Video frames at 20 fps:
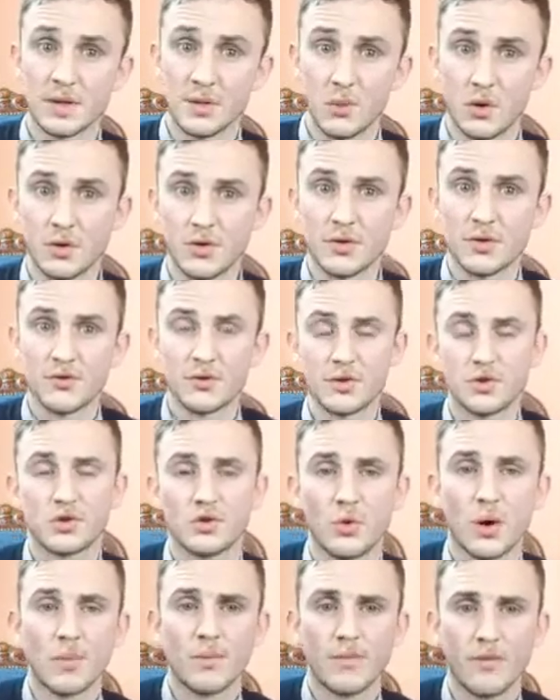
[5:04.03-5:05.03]
that they want to
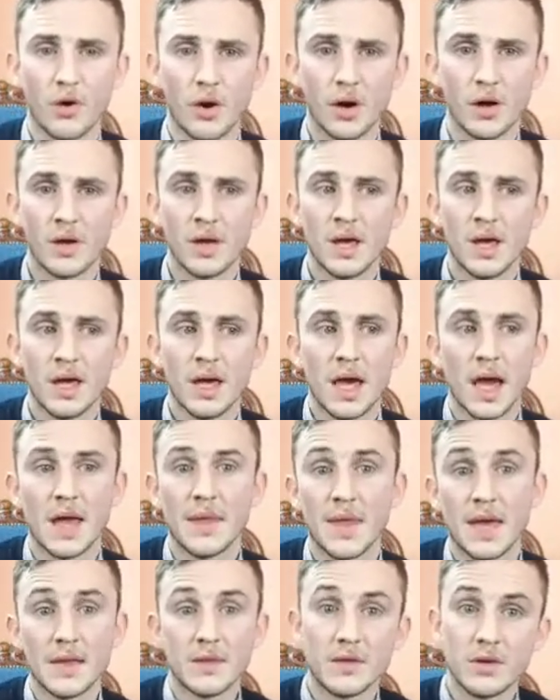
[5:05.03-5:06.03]
show up for.
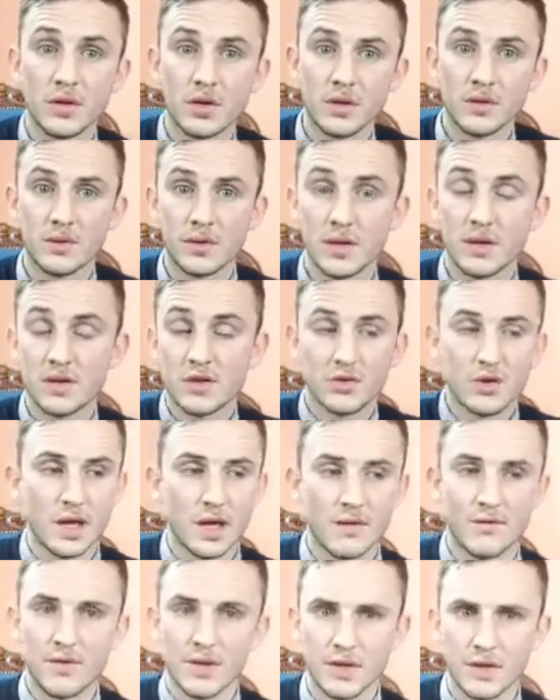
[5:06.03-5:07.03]
And then you can
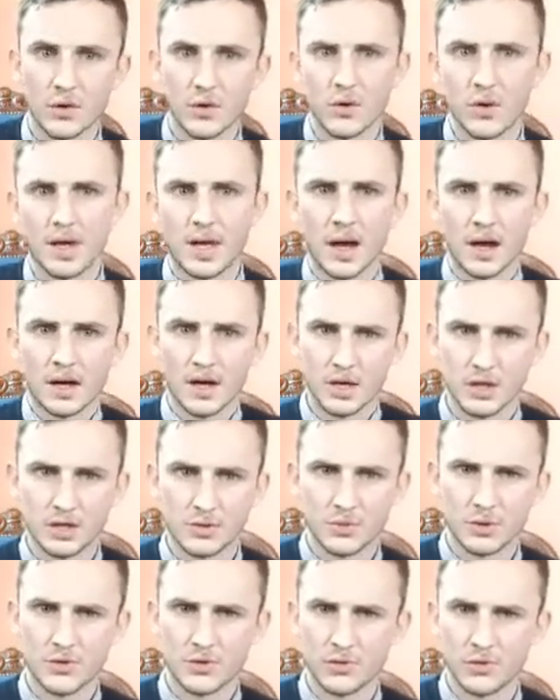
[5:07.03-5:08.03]
create a video, get a
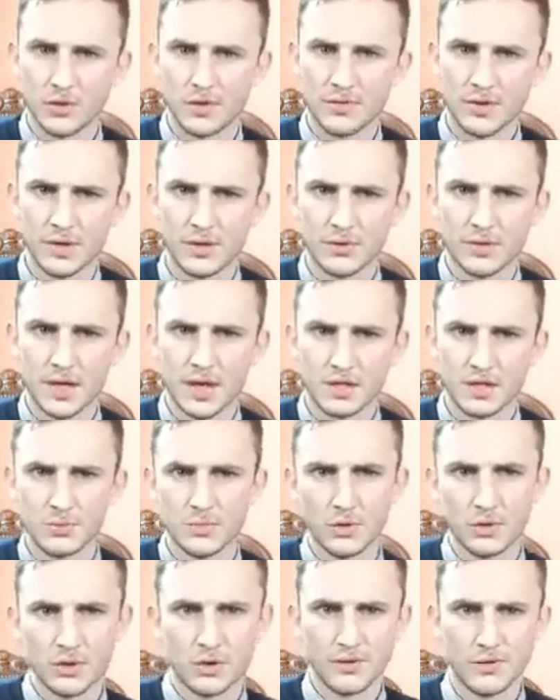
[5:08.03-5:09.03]
customer to do a video
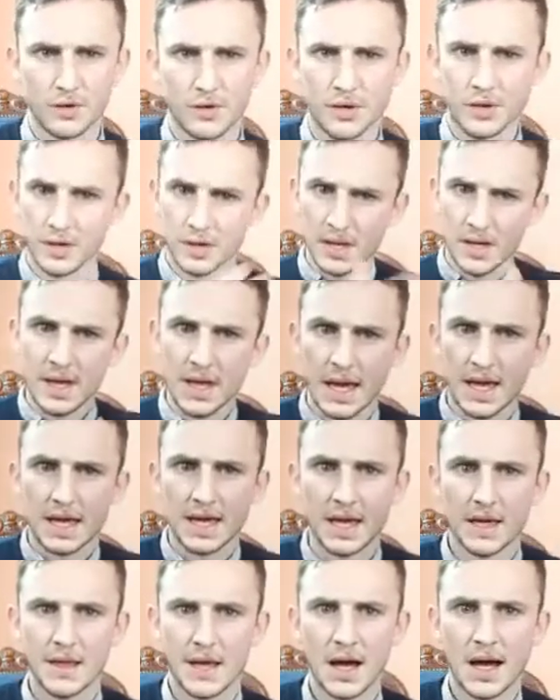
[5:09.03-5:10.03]
testimonial for you
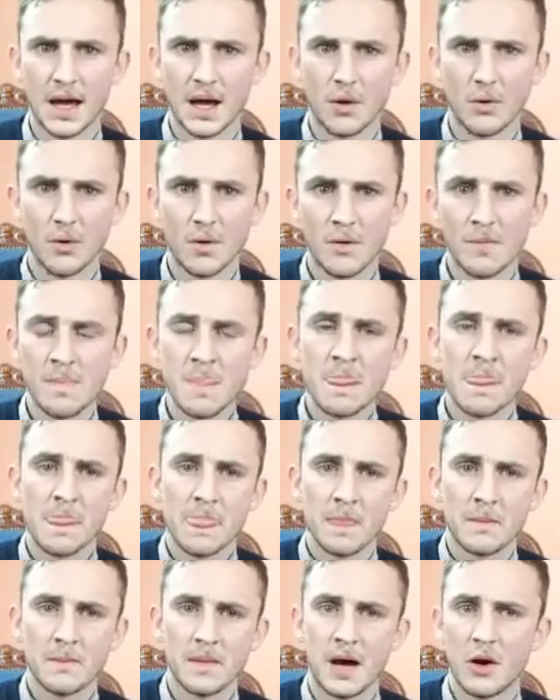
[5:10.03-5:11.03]
and get that out.
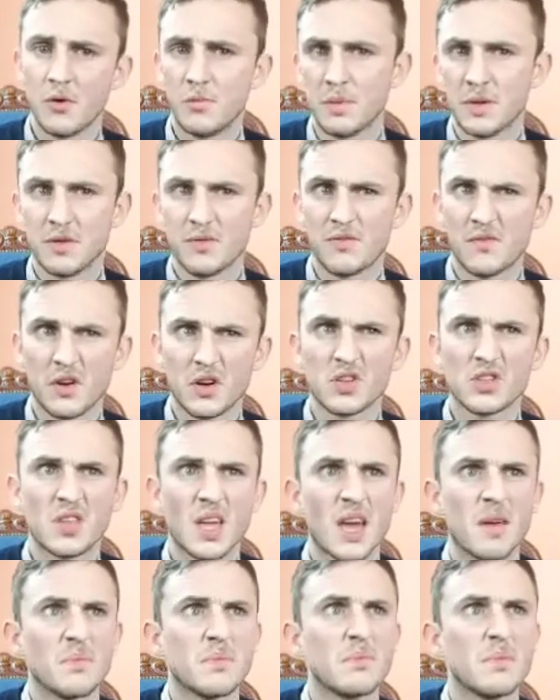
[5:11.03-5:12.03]
That would be the first
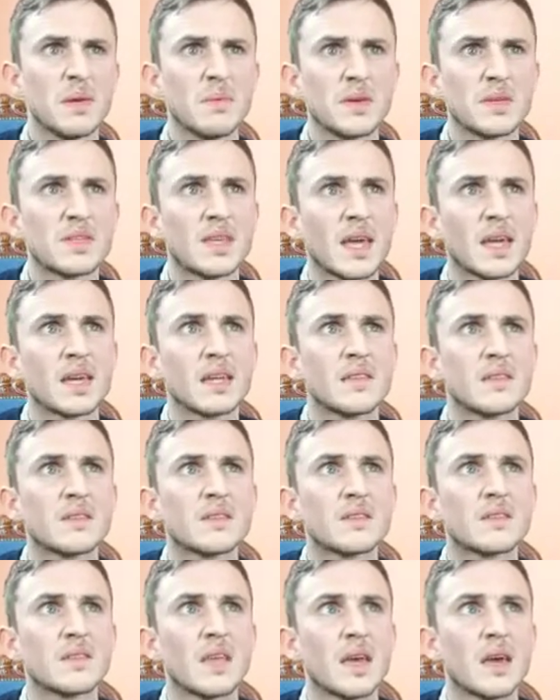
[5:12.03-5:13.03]
step. Maybe
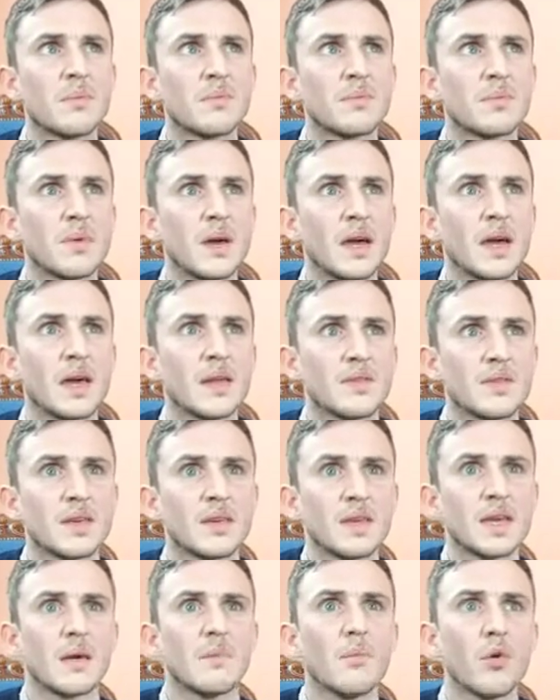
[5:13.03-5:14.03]
second step to
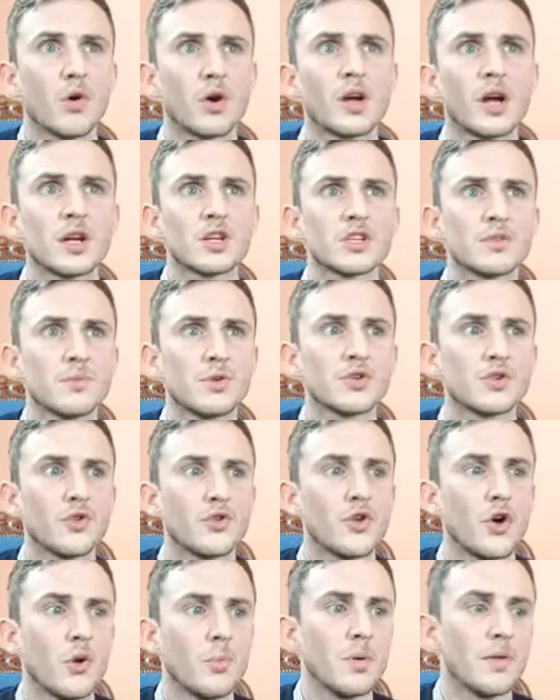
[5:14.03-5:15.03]
get more customers
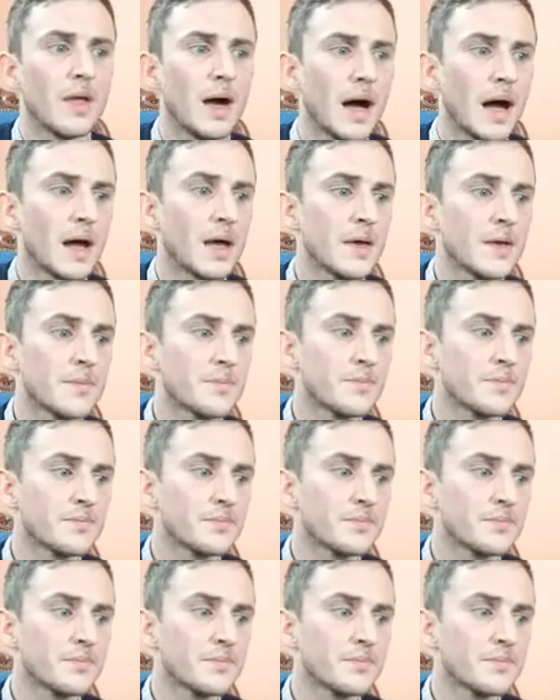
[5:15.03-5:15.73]
on top of that